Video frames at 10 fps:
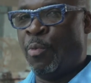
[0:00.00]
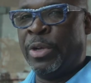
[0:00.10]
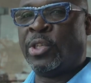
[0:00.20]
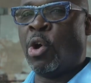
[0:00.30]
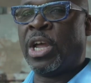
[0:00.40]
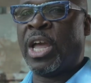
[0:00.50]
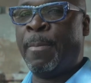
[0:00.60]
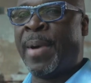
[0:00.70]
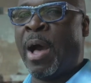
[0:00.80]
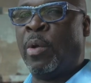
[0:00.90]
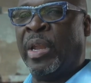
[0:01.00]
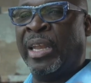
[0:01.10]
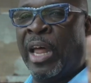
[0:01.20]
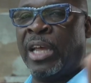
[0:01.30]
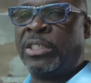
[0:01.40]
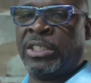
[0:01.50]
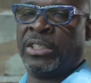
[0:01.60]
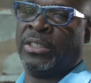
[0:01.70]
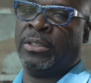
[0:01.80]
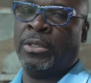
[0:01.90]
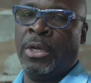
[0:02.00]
we're talking about lust,